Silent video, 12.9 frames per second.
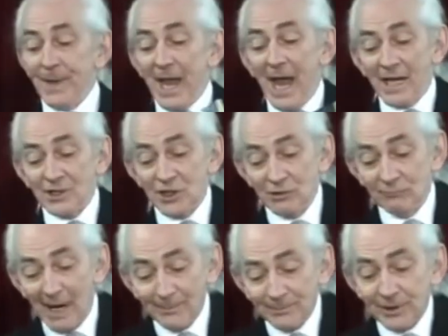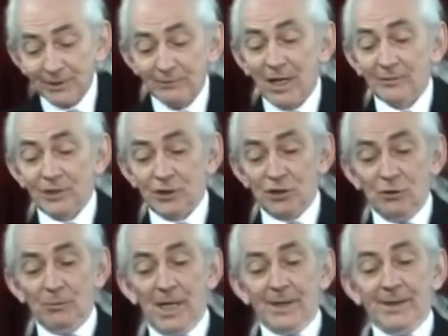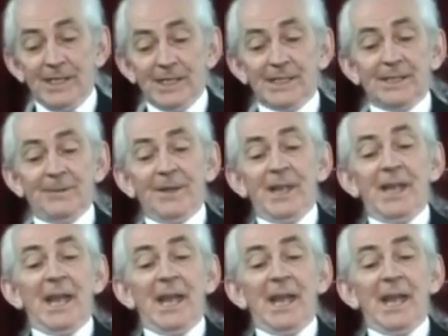and she wrapped it around the tube like this,